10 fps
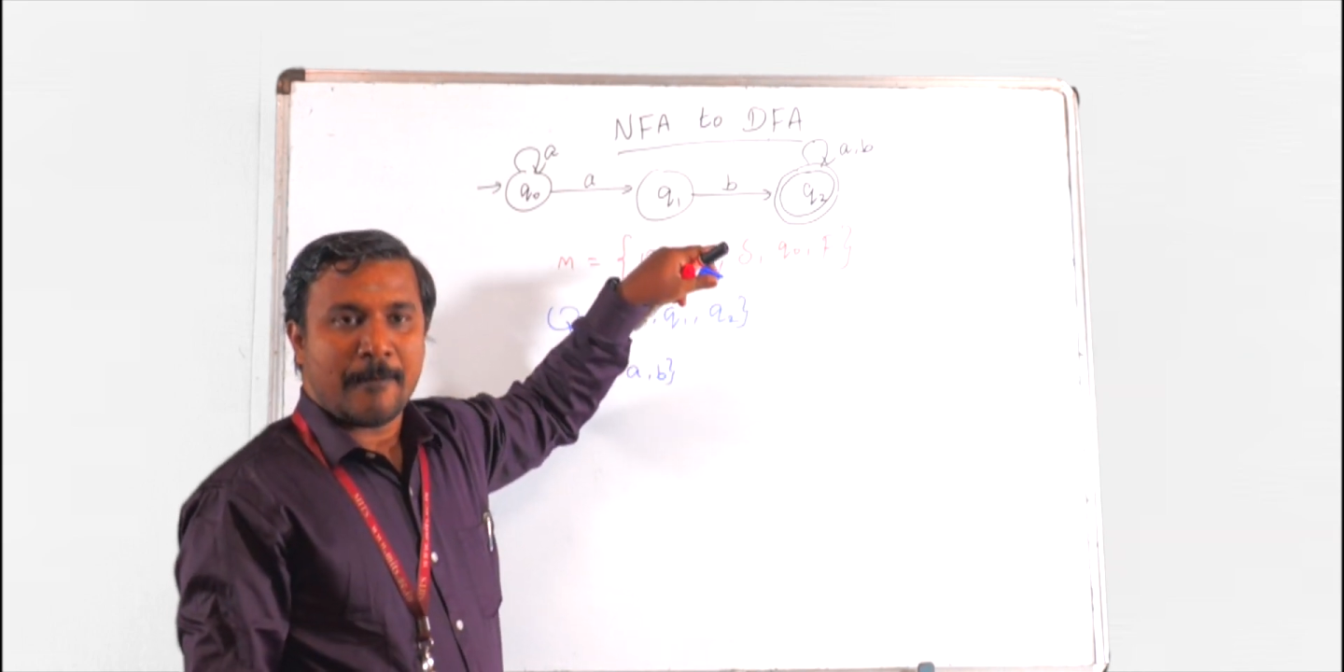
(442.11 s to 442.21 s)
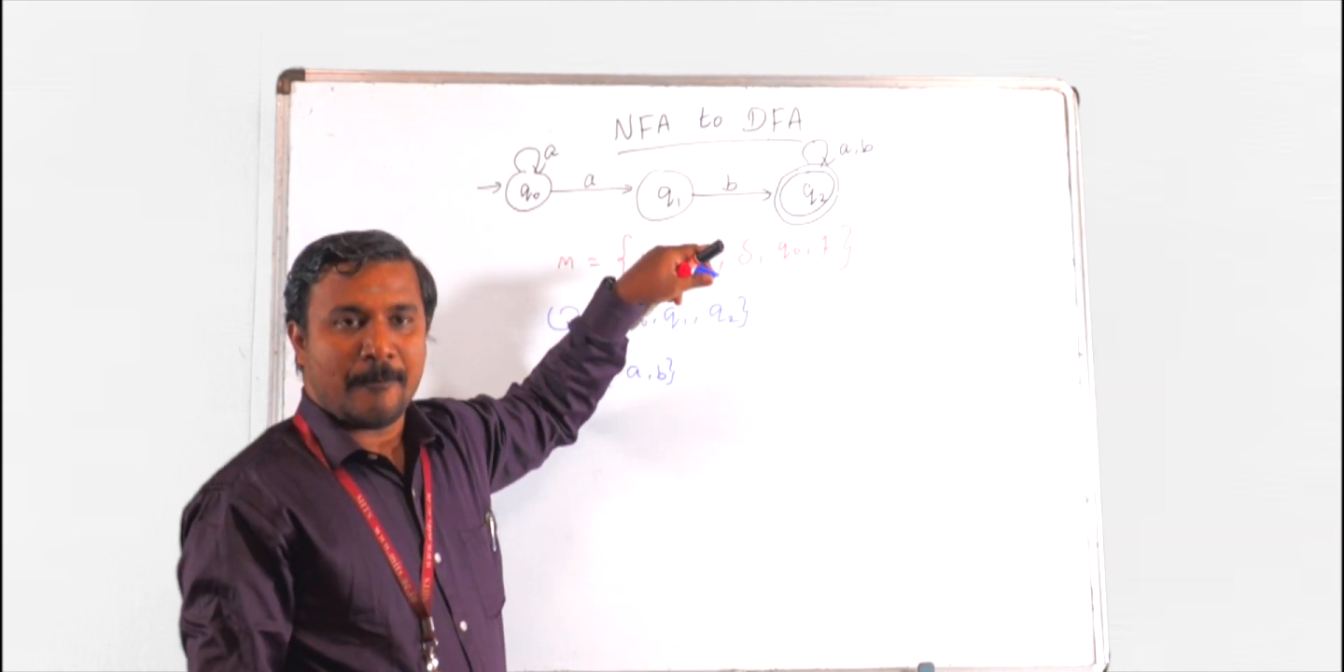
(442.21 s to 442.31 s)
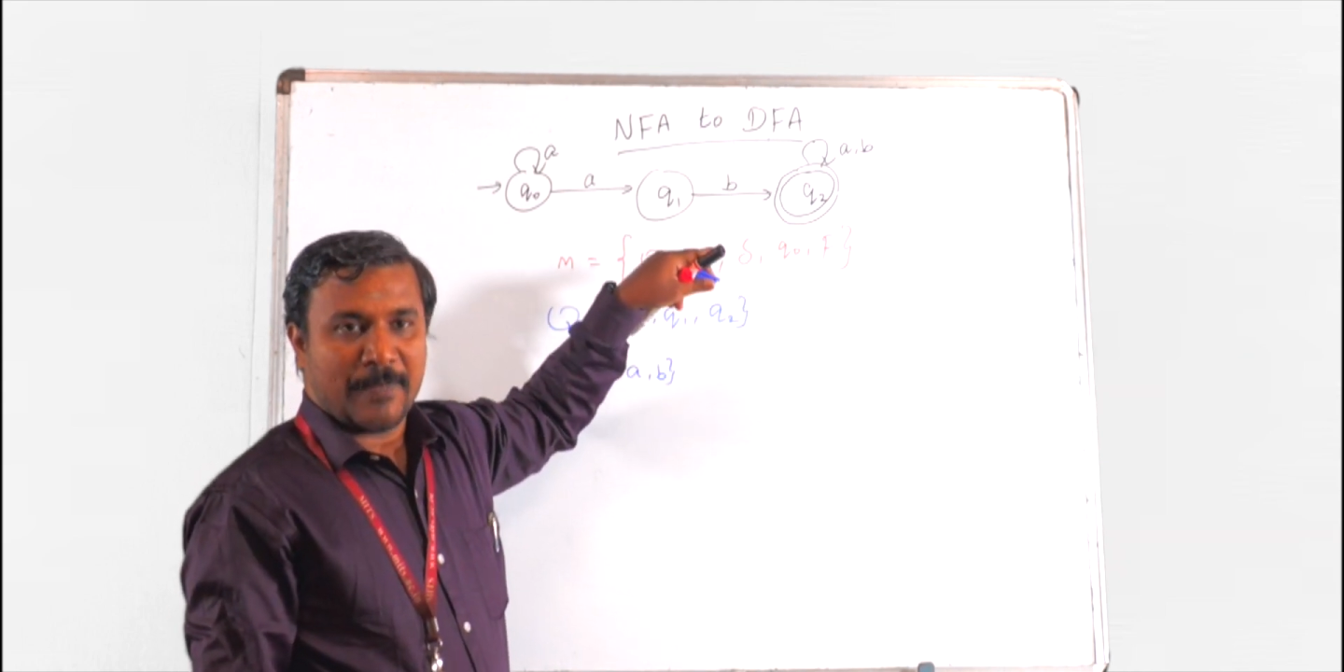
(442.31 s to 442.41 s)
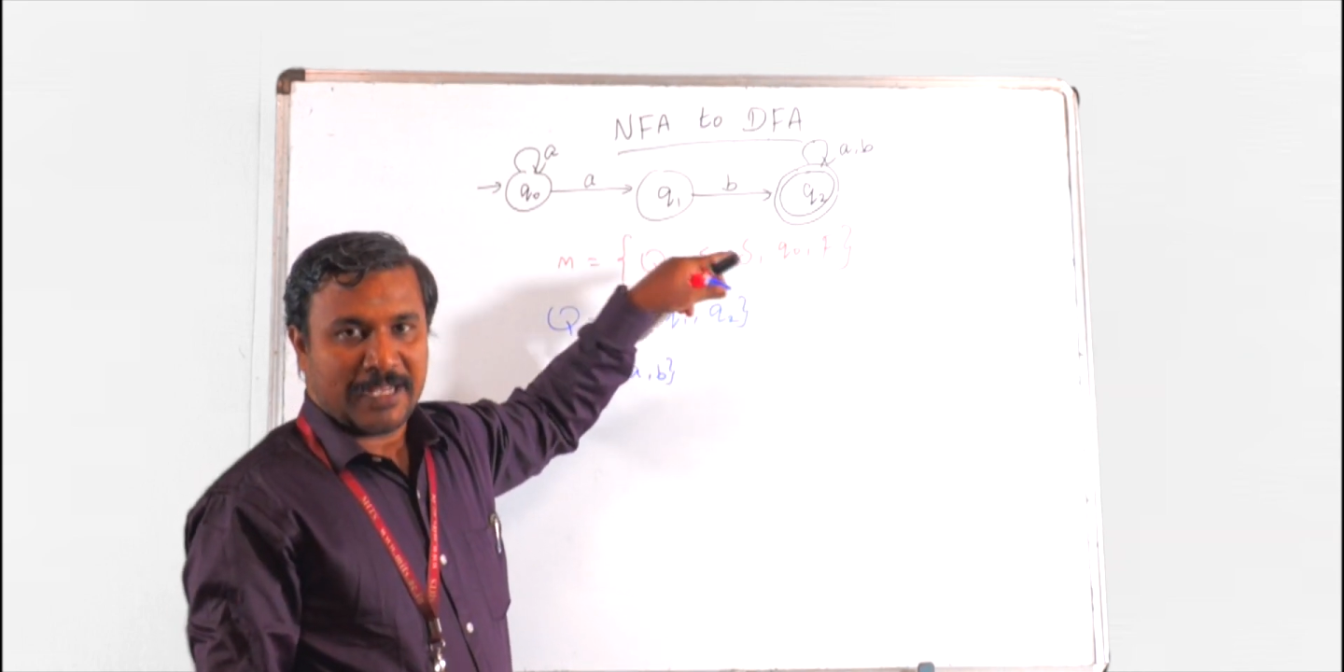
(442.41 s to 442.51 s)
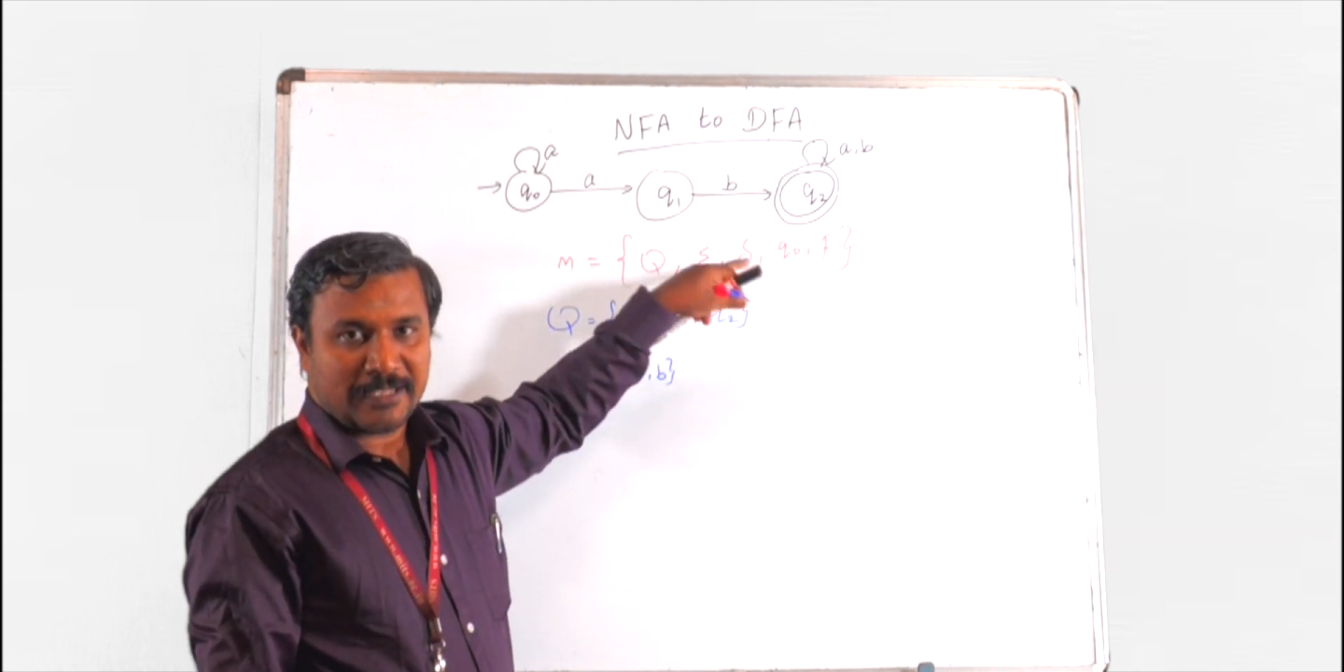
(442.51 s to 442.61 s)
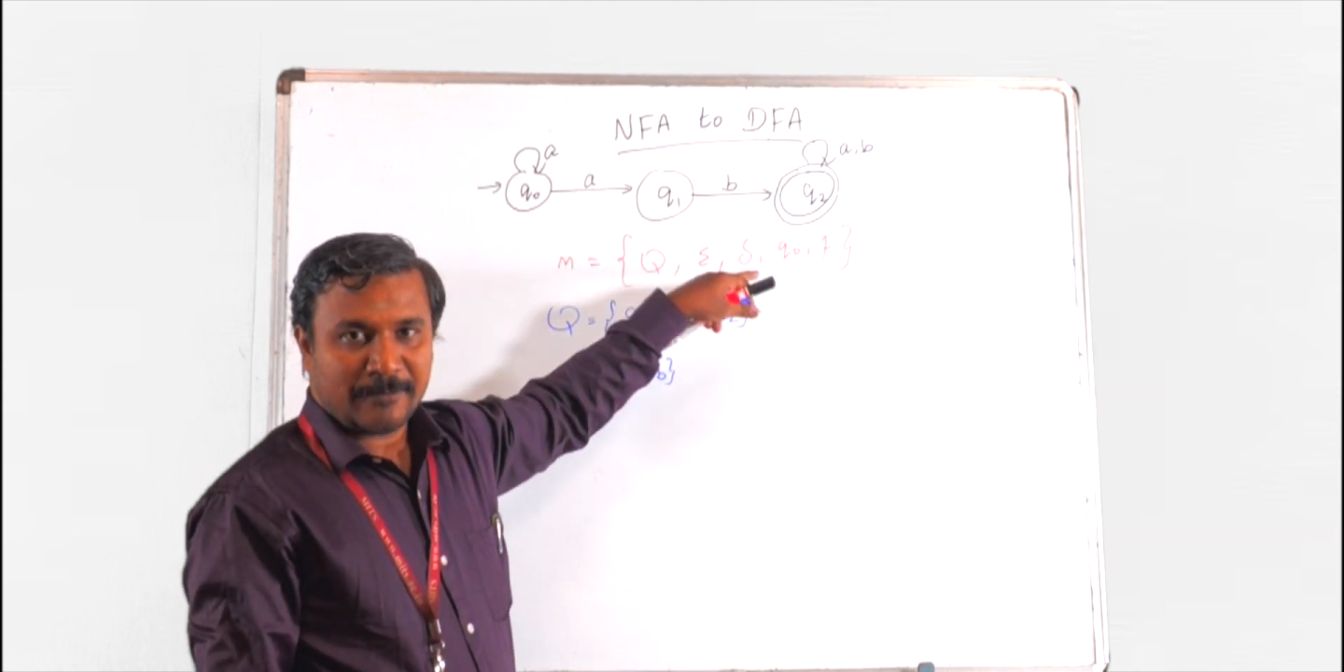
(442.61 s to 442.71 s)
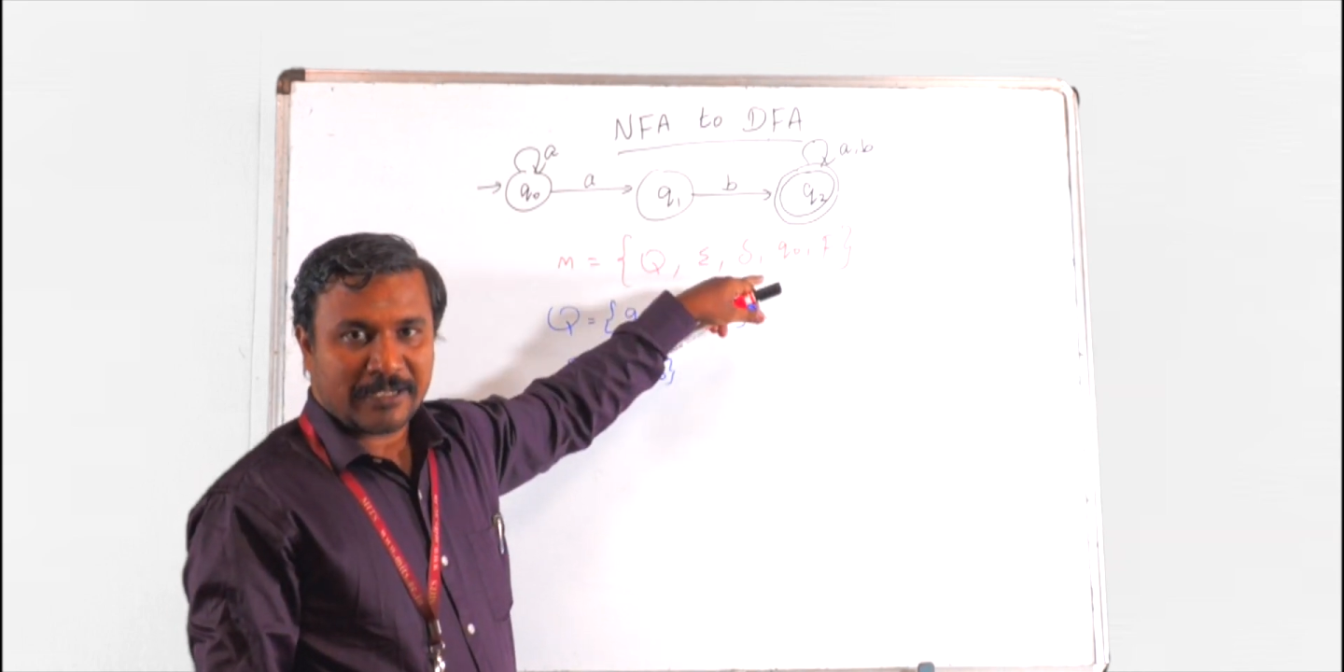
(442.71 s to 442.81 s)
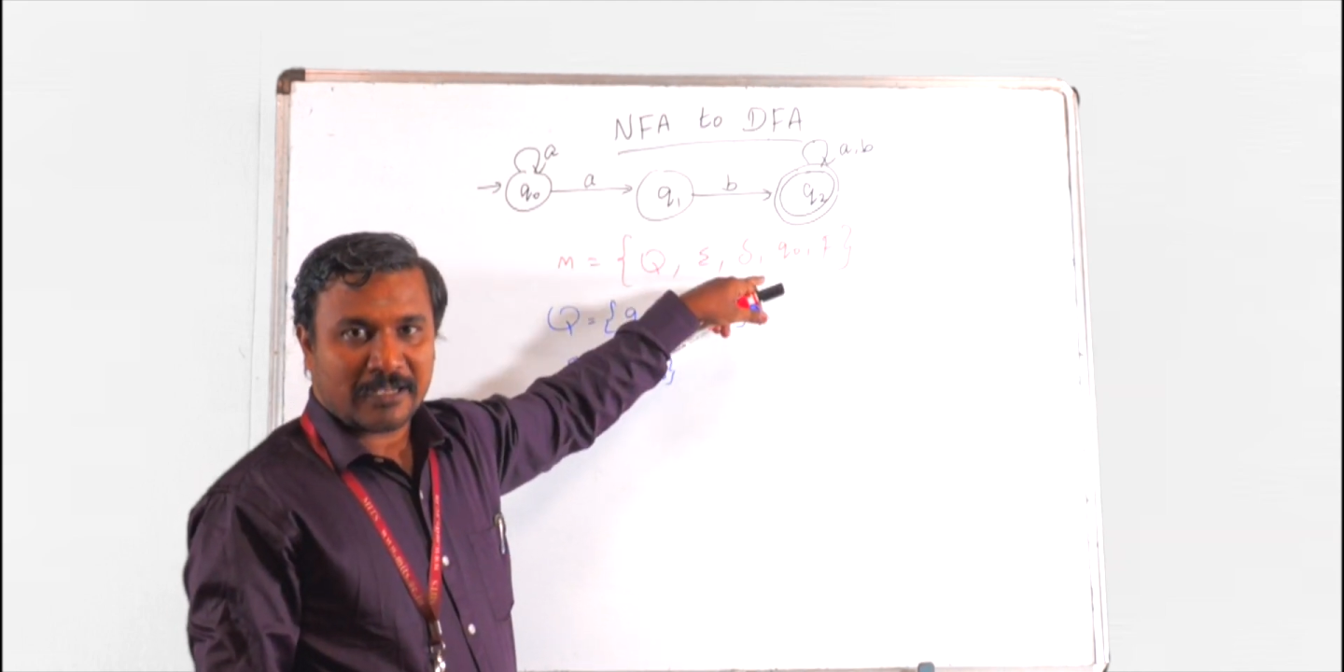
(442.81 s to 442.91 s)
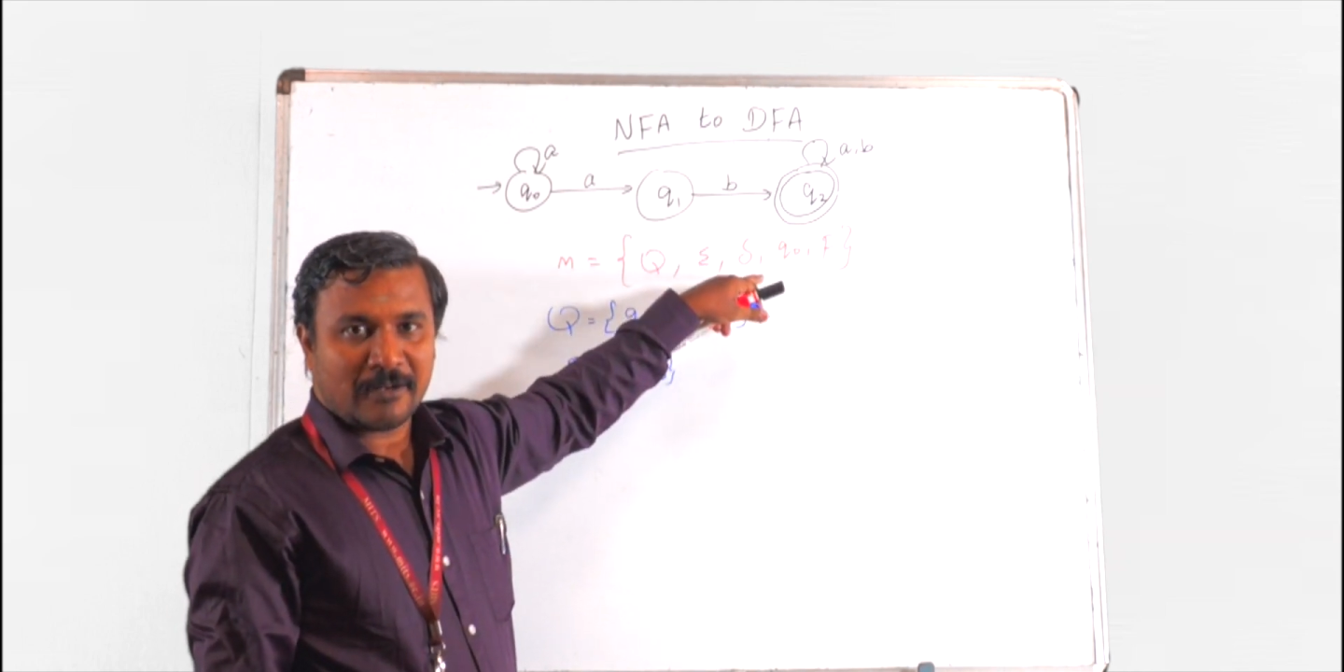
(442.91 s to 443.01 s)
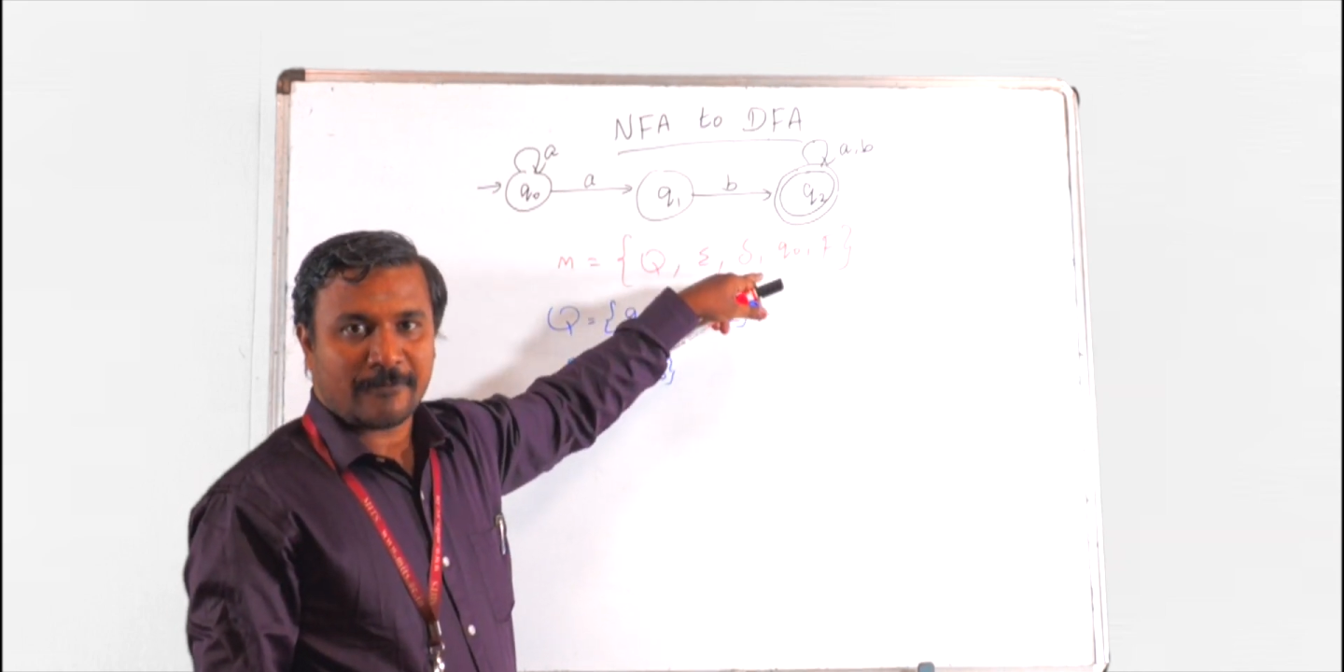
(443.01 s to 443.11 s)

mathematical